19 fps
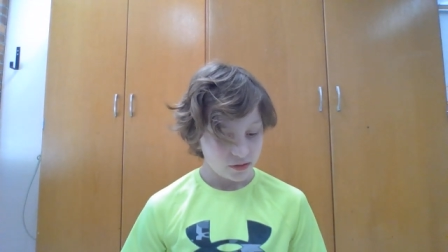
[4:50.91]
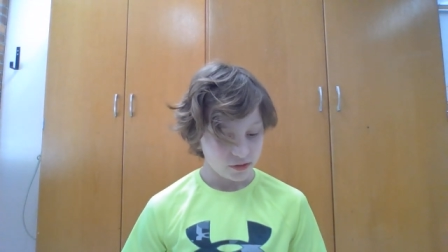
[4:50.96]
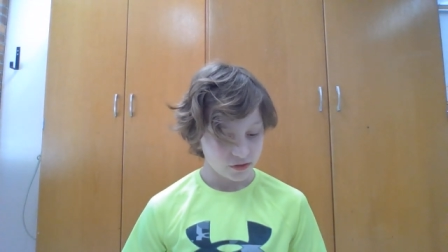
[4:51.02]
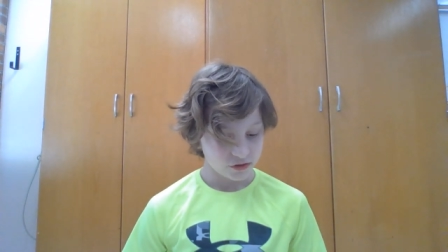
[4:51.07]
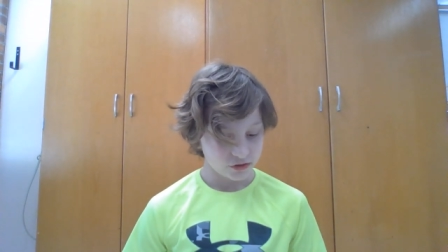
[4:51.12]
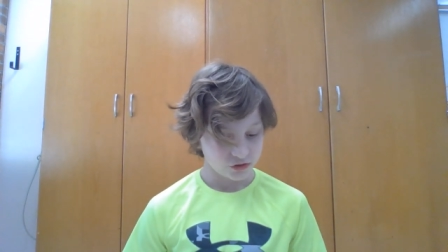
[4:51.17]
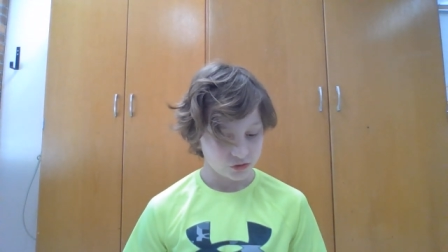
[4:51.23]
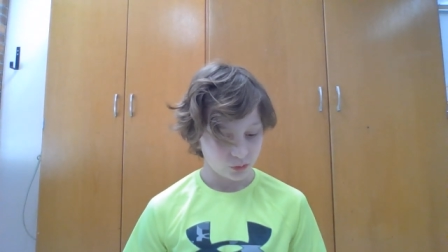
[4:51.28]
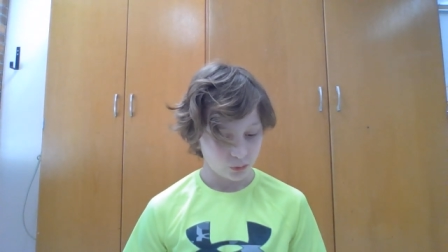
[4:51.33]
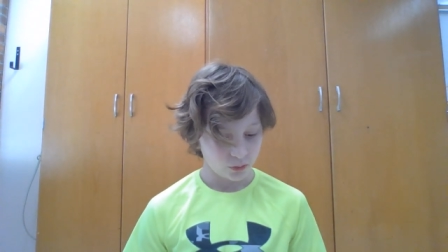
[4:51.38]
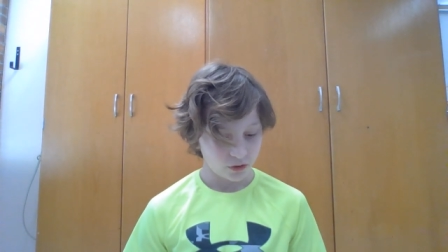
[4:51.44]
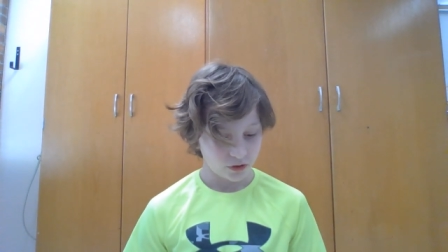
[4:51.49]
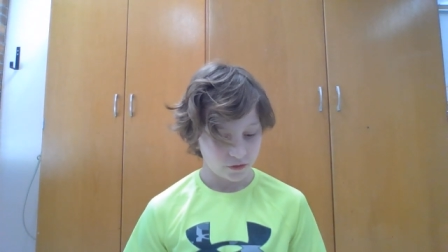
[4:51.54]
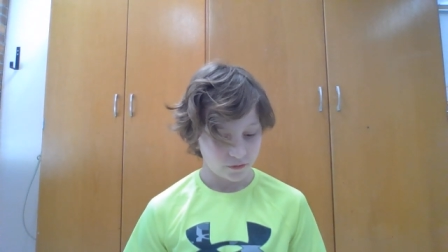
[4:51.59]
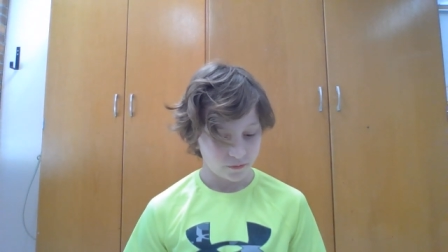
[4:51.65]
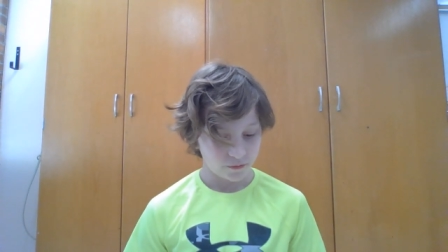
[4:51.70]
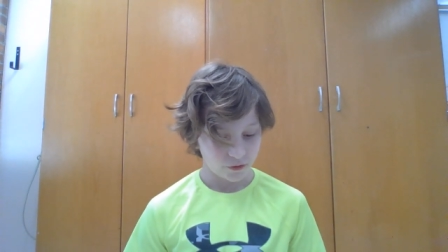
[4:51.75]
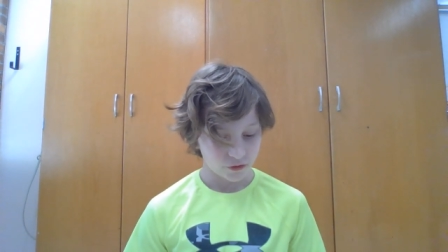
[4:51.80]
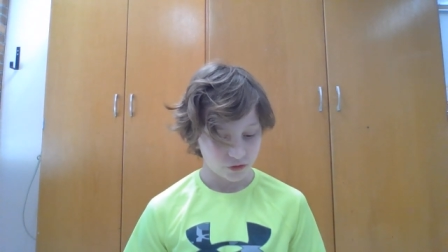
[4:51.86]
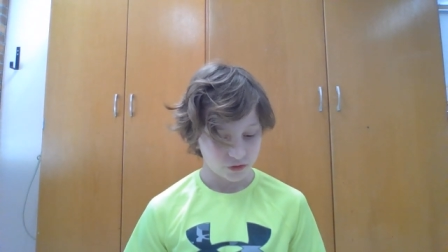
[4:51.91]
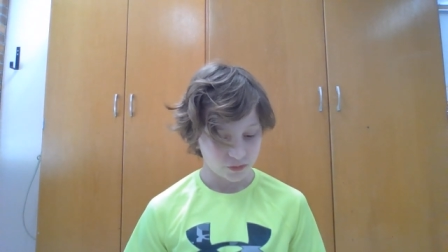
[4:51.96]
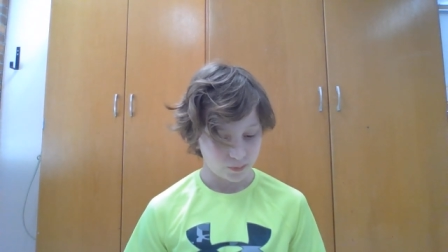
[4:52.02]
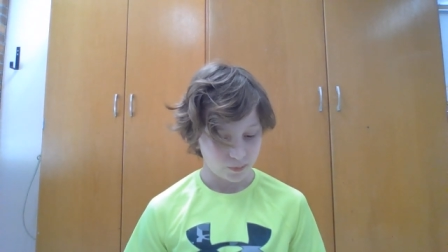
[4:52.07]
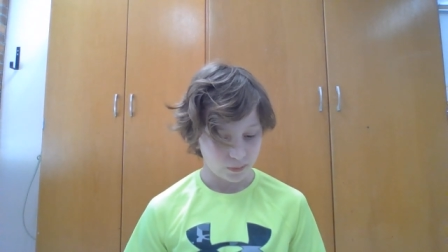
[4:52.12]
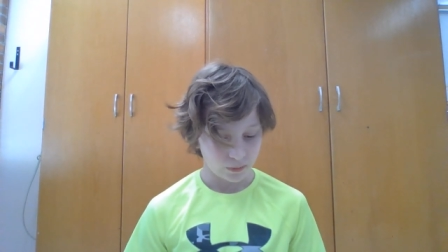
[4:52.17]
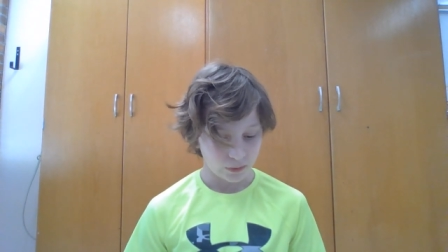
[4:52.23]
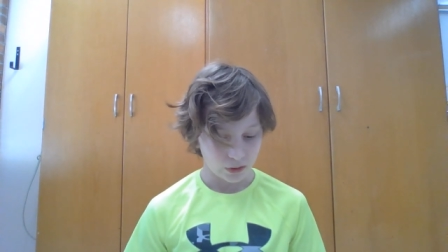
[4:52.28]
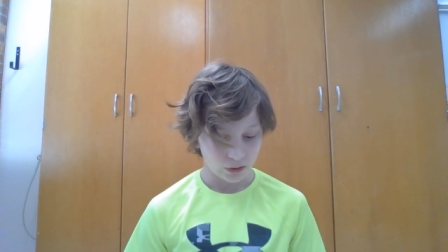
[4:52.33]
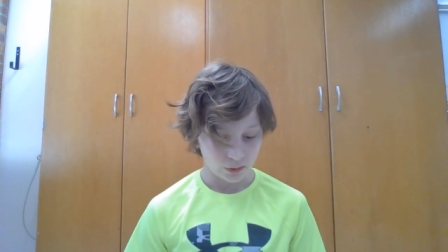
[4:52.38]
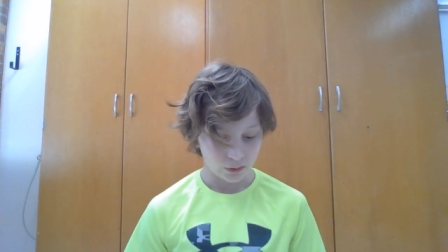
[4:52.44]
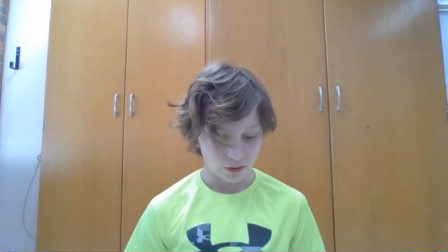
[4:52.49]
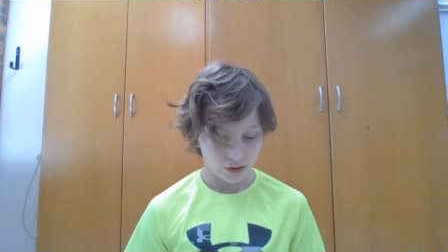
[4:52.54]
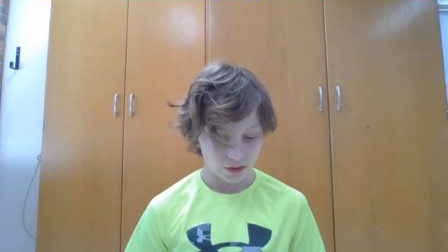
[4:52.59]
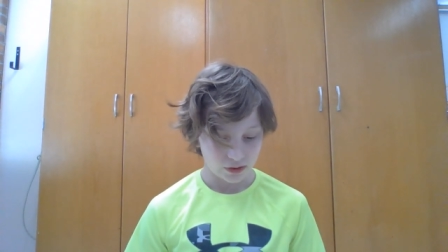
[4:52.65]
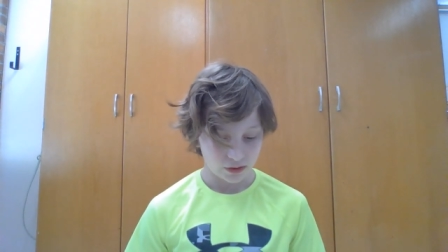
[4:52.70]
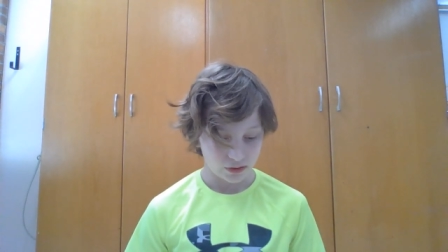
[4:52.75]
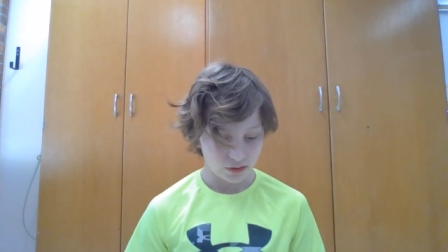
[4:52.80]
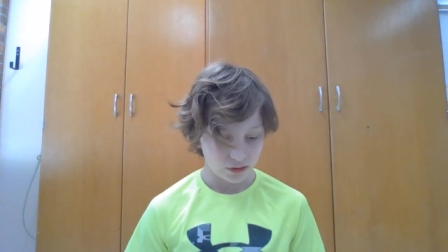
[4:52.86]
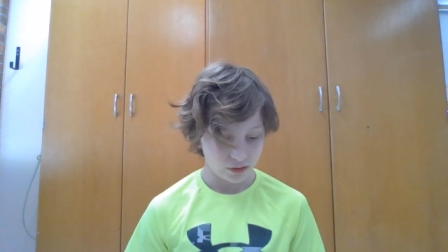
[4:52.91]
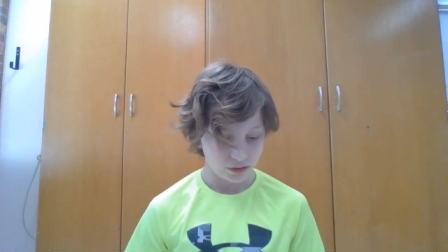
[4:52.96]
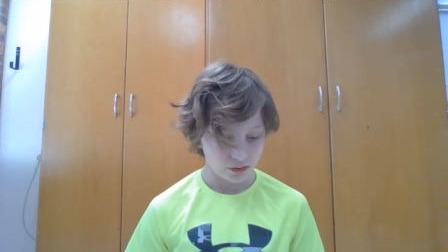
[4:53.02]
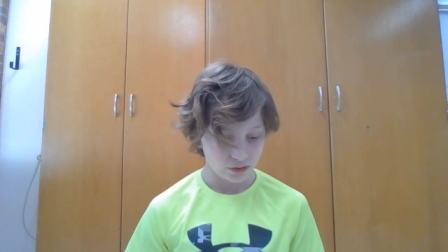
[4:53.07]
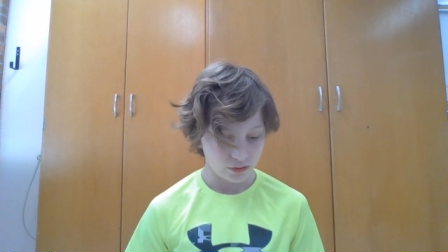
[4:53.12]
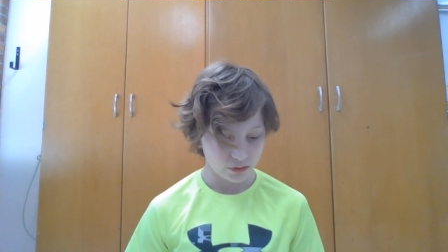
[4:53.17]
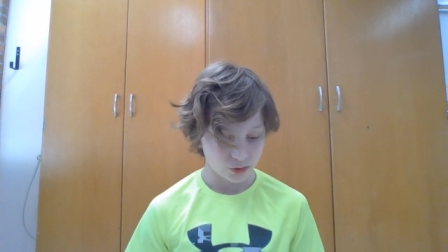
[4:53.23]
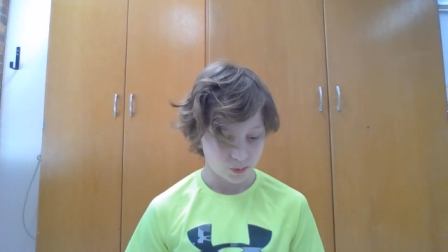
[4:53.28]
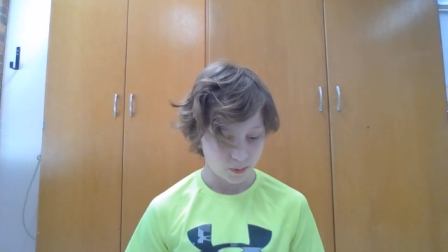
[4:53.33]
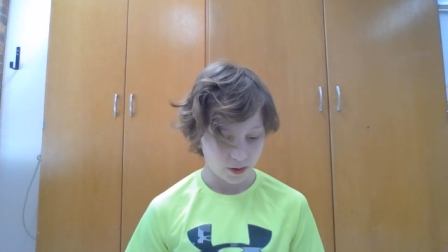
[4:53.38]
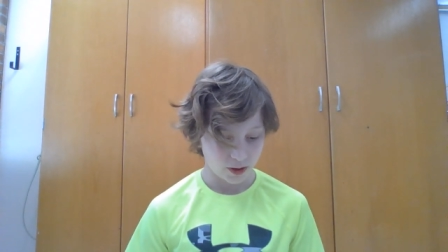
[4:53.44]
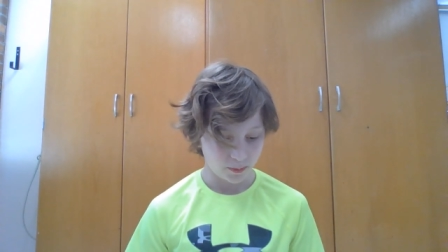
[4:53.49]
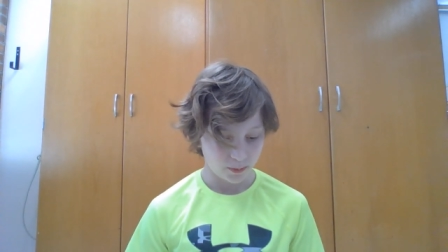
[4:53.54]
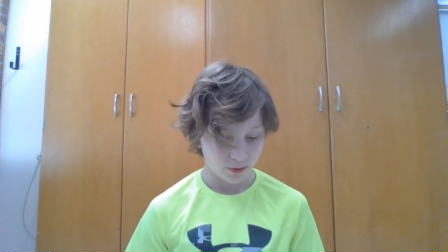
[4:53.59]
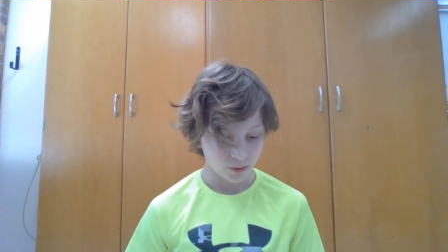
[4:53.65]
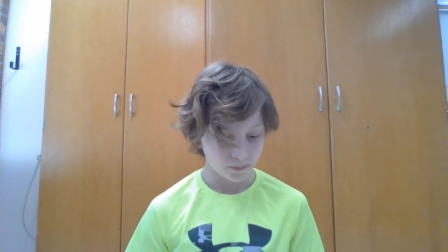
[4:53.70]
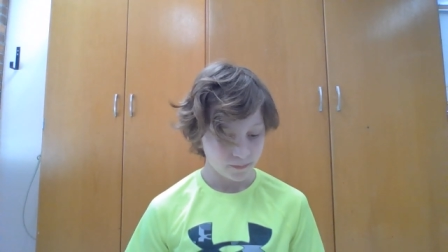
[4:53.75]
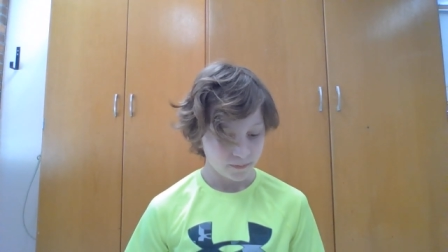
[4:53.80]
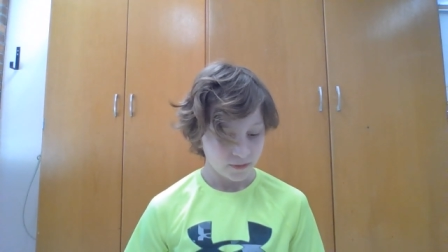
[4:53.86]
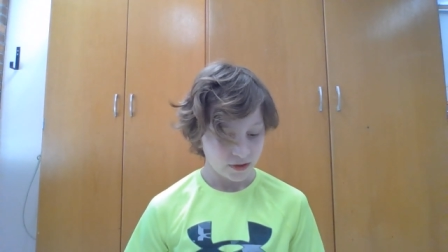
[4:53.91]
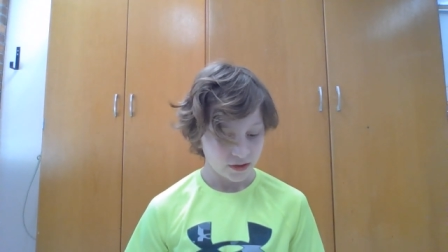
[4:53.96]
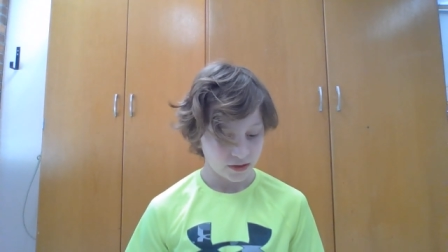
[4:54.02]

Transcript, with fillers: the story first broke in the newspaper.